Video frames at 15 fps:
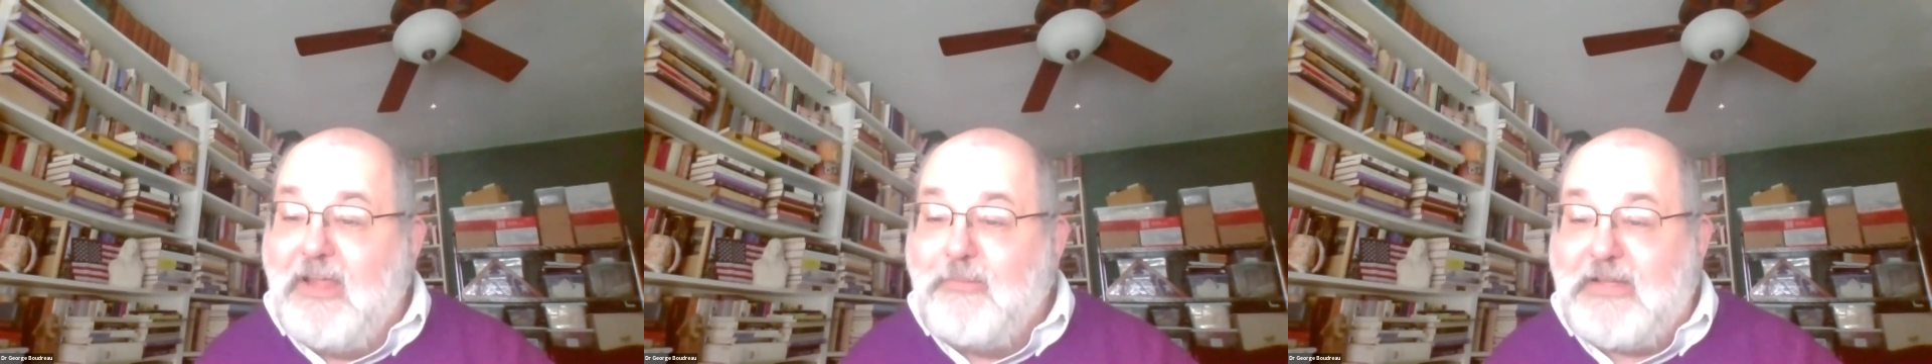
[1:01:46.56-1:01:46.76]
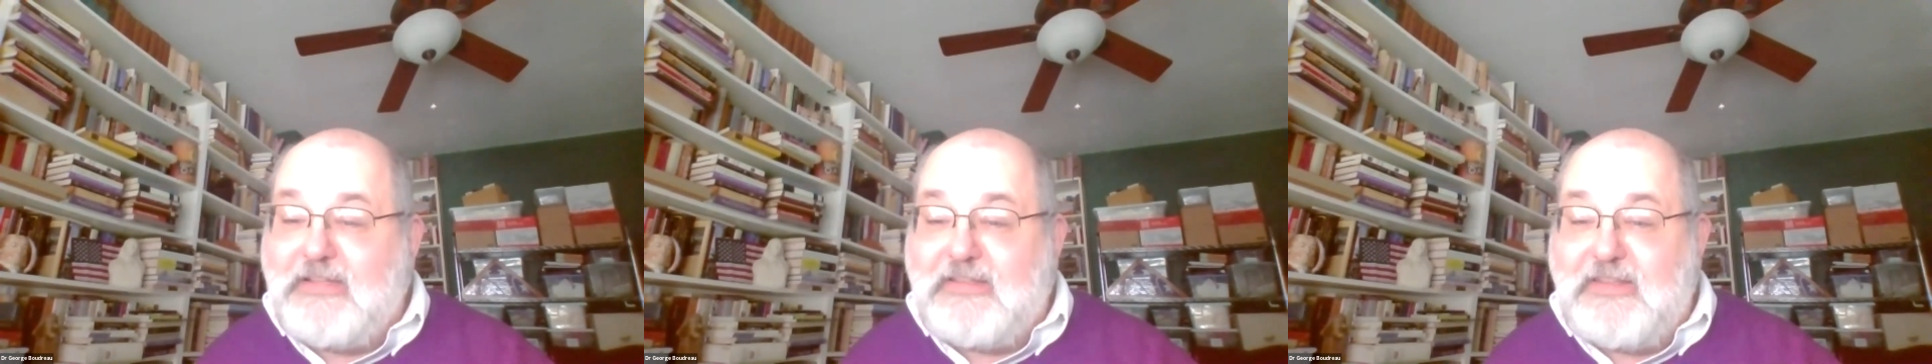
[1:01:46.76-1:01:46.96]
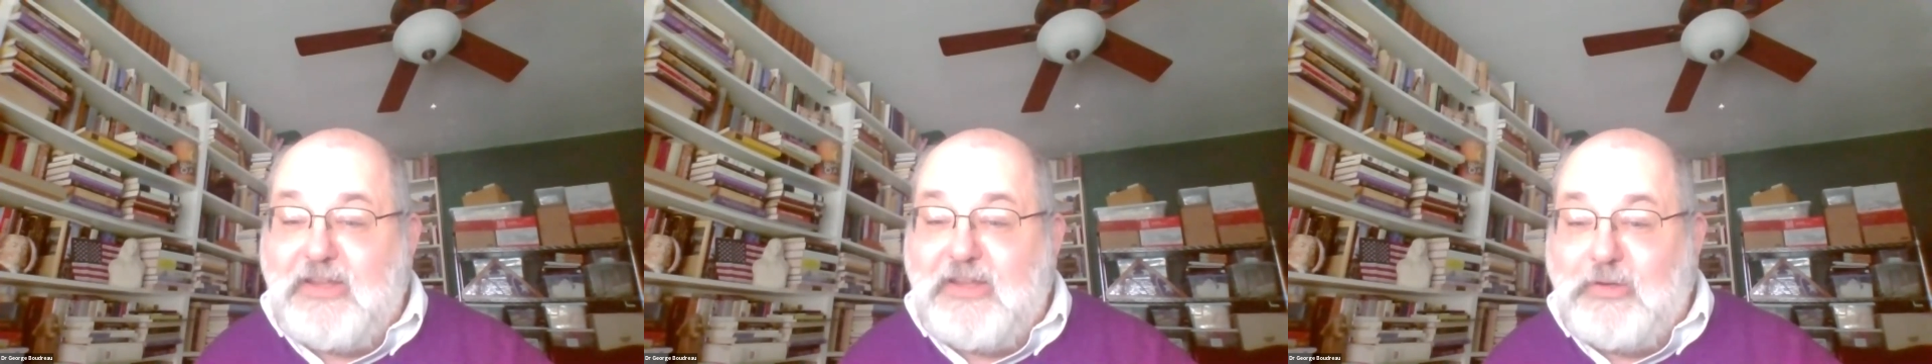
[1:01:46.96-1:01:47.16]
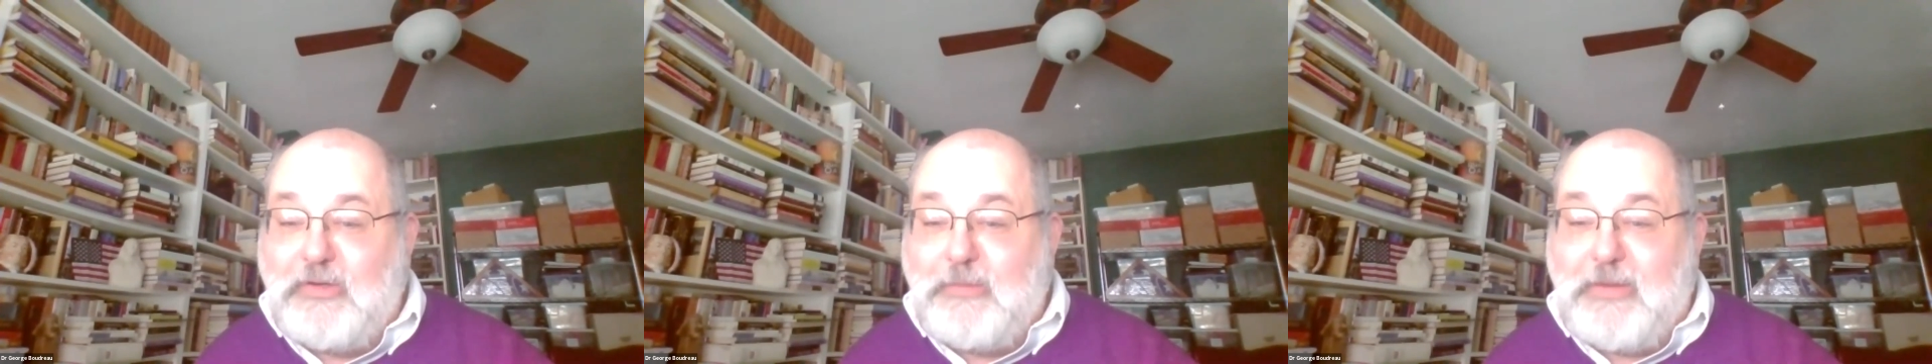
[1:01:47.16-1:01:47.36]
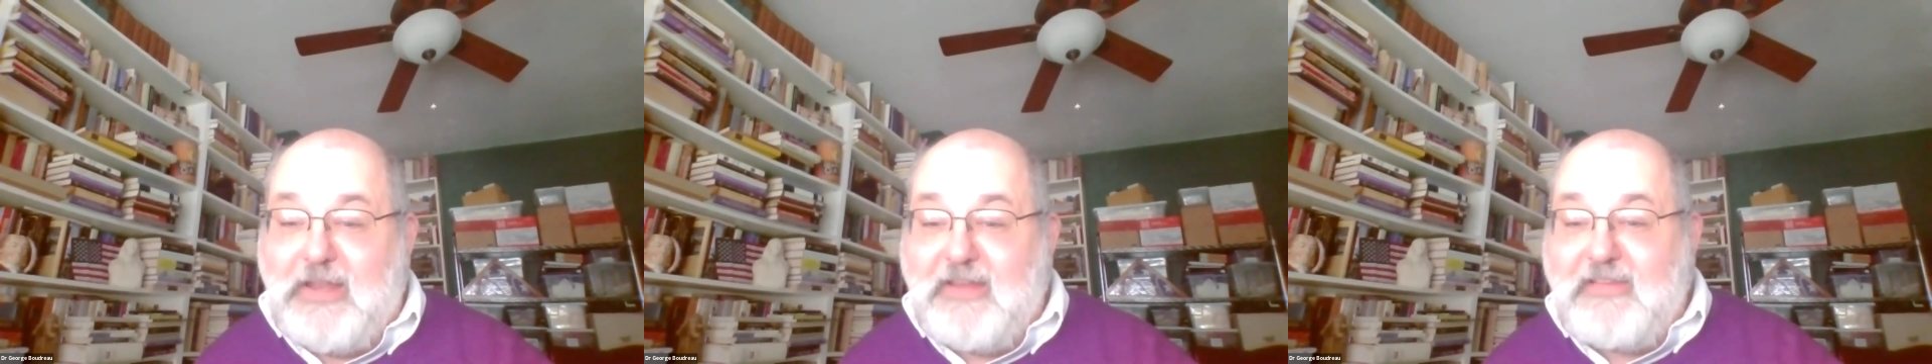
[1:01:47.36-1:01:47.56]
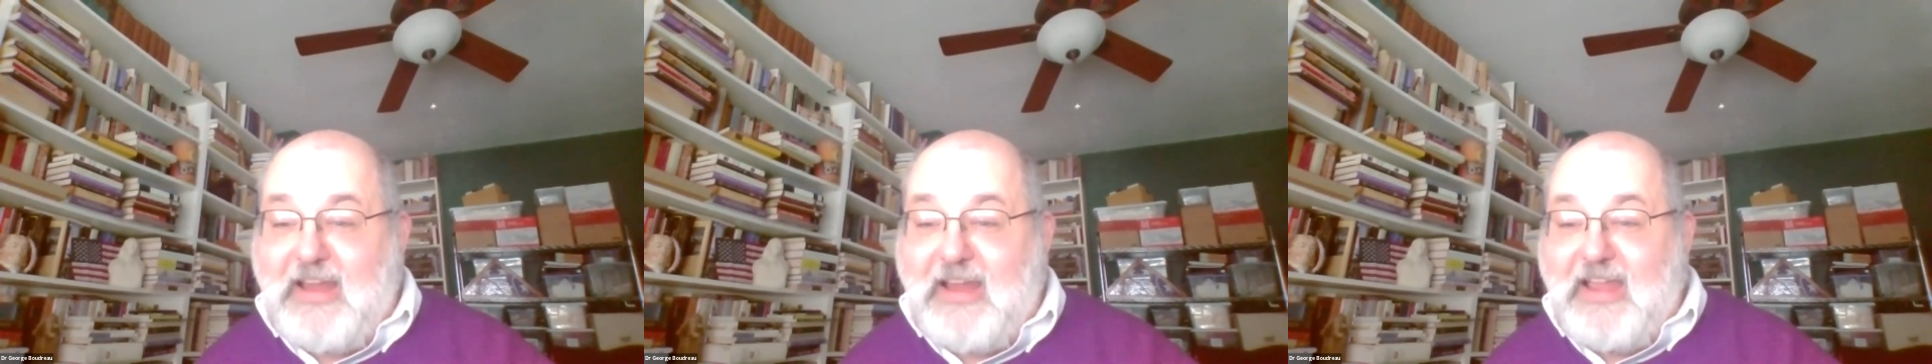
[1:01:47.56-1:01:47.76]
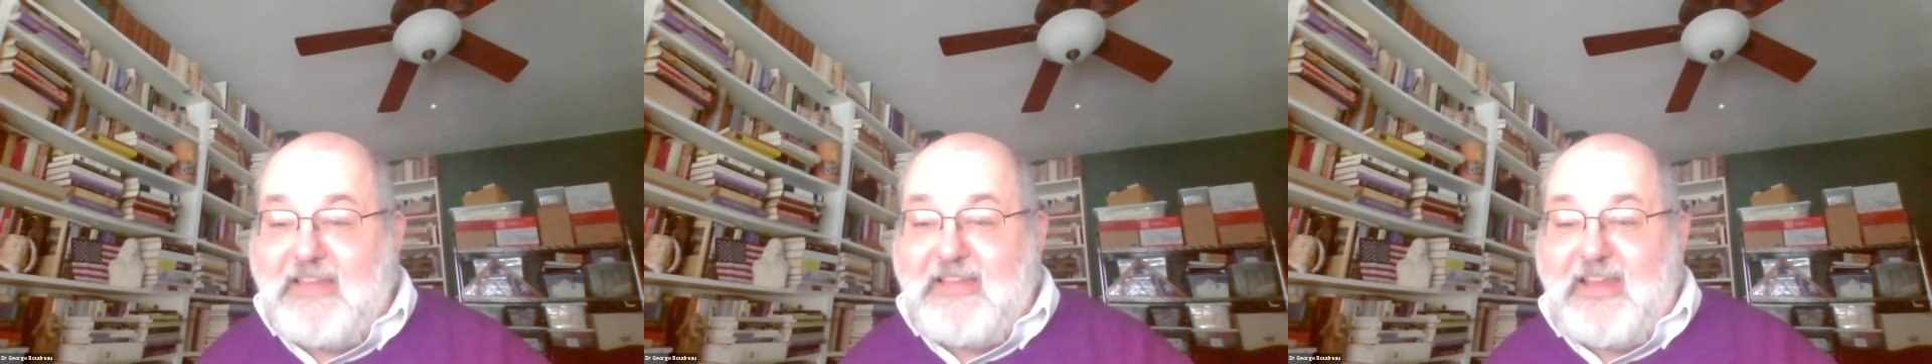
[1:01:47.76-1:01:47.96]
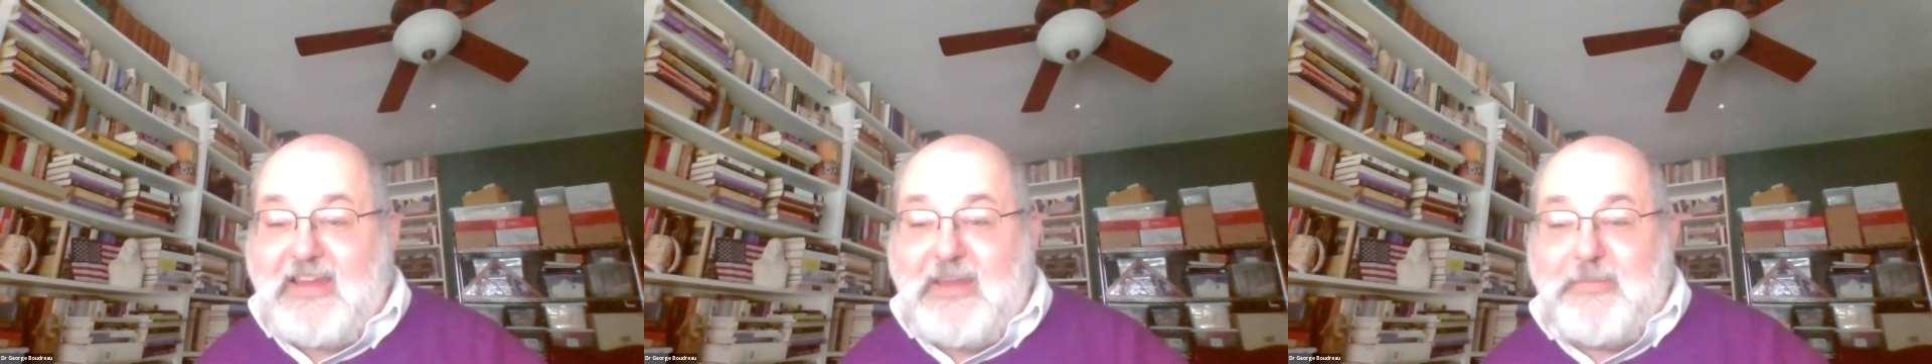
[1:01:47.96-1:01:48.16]
It's the only place,
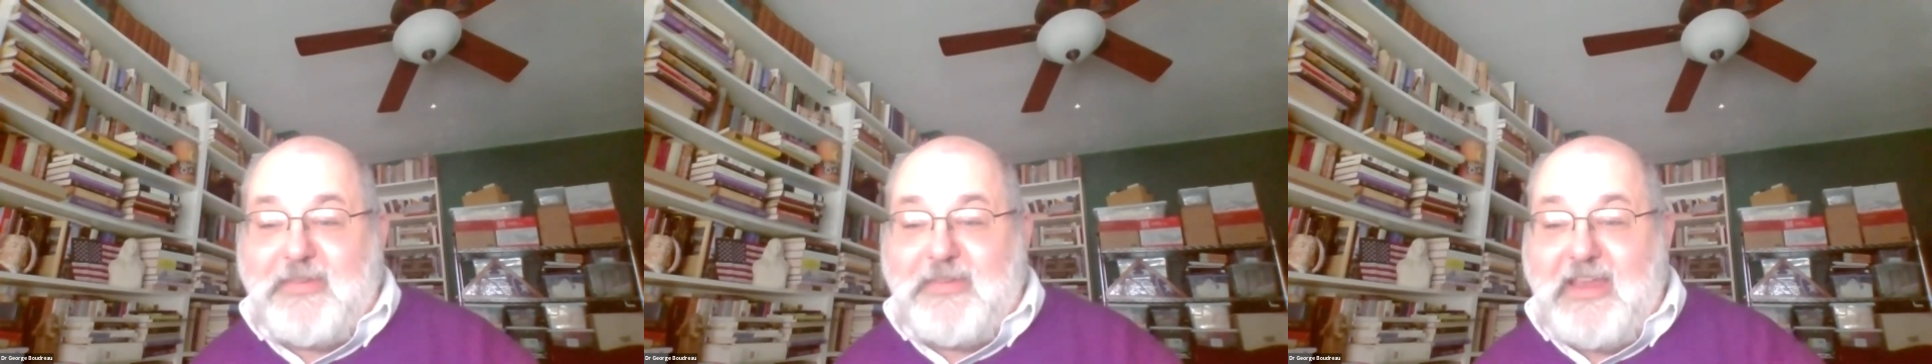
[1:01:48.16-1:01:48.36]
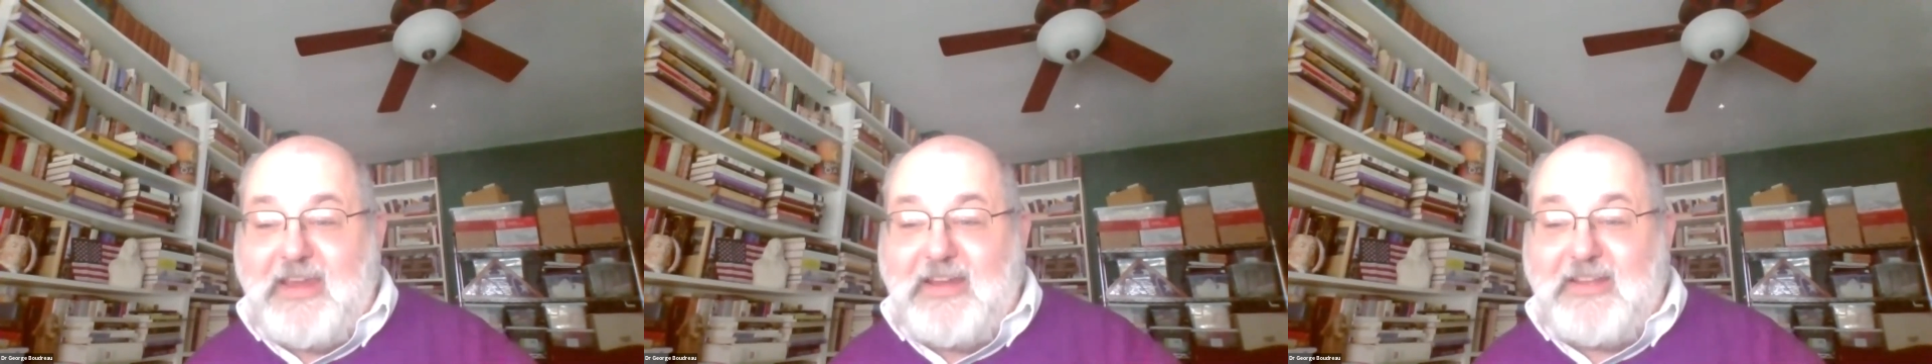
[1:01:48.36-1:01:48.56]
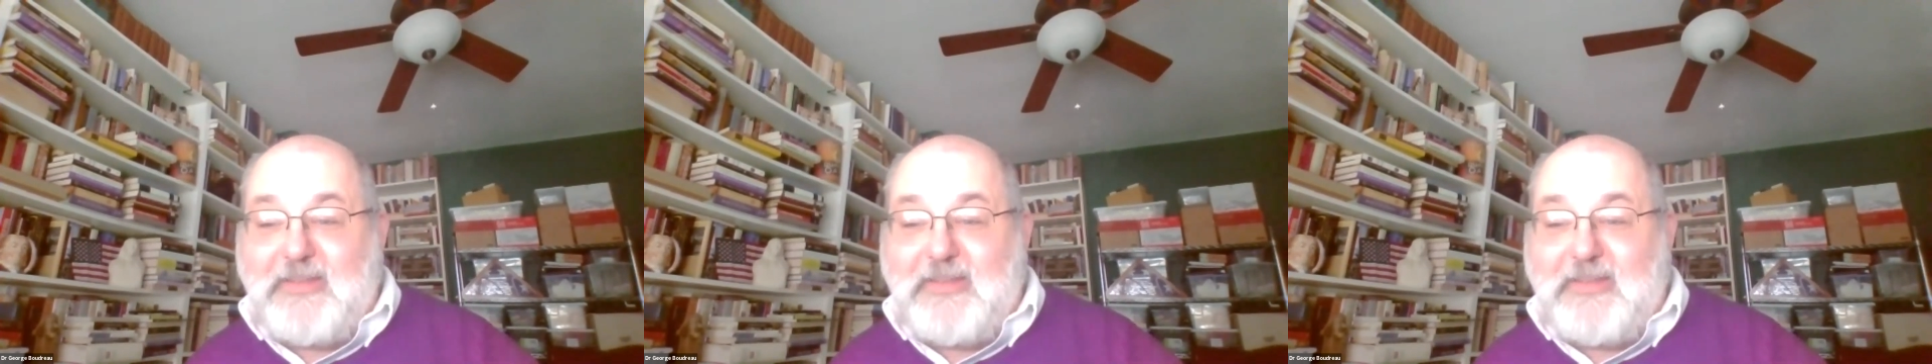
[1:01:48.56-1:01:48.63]
as I keep saying,